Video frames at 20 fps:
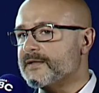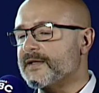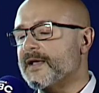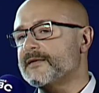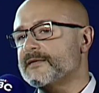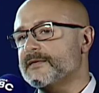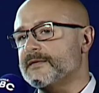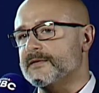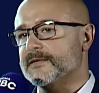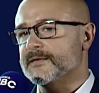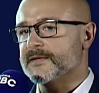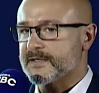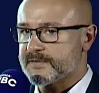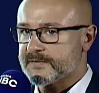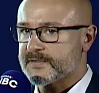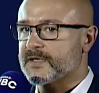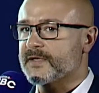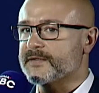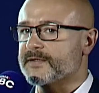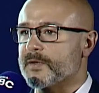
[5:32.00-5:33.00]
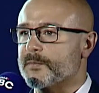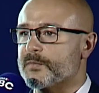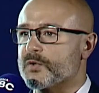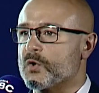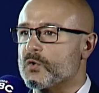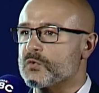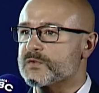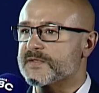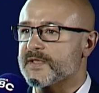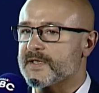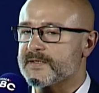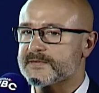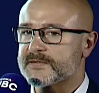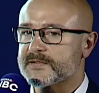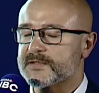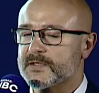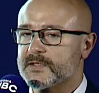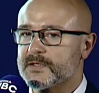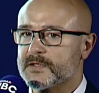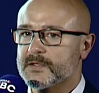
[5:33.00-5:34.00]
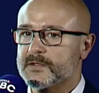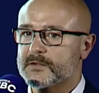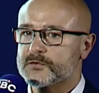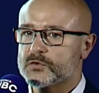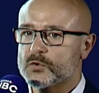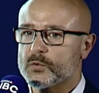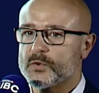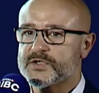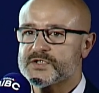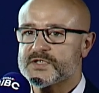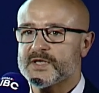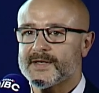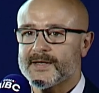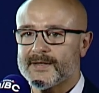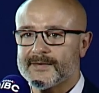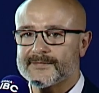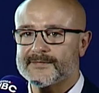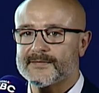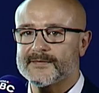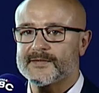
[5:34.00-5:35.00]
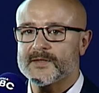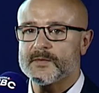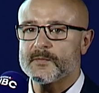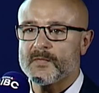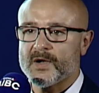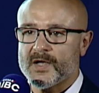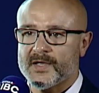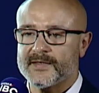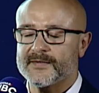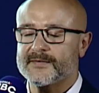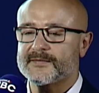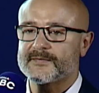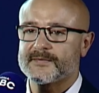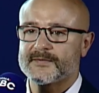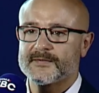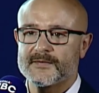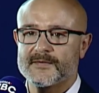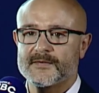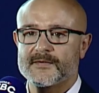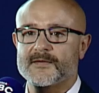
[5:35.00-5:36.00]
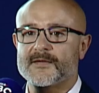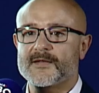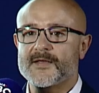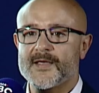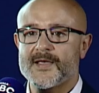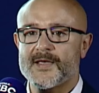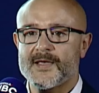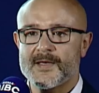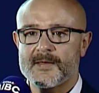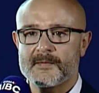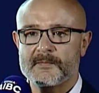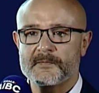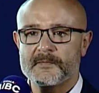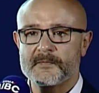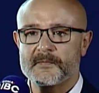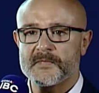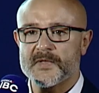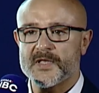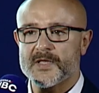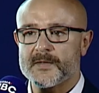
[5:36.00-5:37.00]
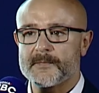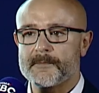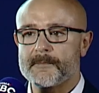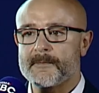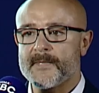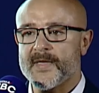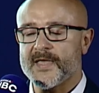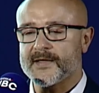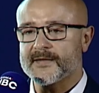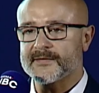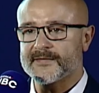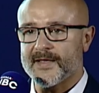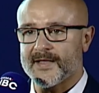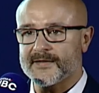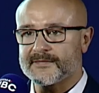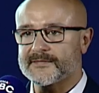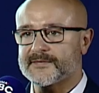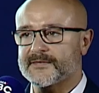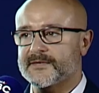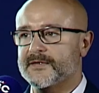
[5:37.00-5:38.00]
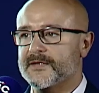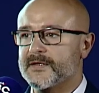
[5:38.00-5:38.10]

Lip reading: that, there's another process through which an entity might make that